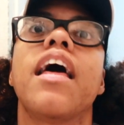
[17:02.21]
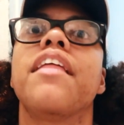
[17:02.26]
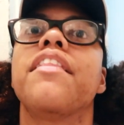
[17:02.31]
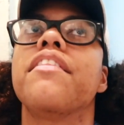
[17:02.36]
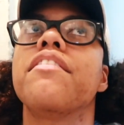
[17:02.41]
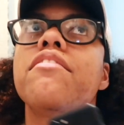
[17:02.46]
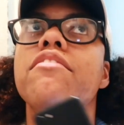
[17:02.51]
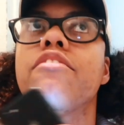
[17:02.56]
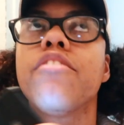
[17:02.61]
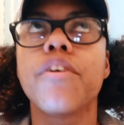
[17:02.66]

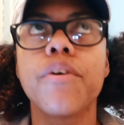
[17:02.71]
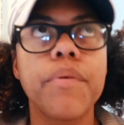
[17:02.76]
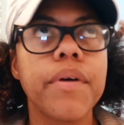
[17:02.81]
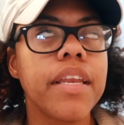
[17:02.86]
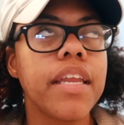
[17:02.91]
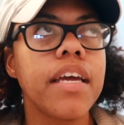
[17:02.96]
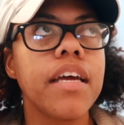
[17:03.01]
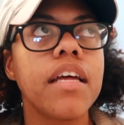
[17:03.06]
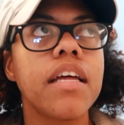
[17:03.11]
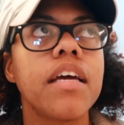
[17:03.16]
and
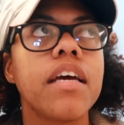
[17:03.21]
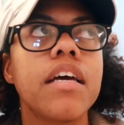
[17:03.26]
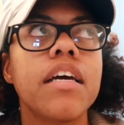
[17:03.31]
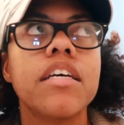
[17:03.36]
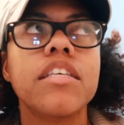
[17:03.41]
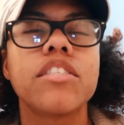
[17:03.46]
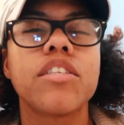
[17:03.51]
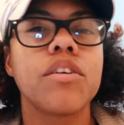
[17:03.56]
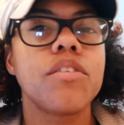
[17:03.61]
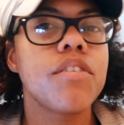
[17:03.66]
doing it
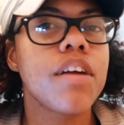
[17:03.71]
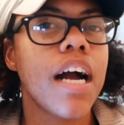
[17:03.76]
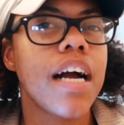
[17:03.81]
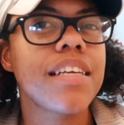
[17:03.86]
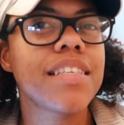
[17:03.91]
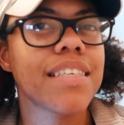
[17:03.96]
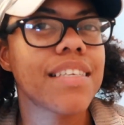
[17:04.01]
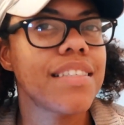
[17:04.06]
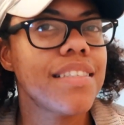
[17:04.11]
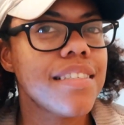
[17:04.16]
so you
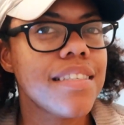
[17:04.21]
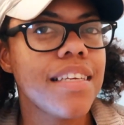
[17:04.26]
guys can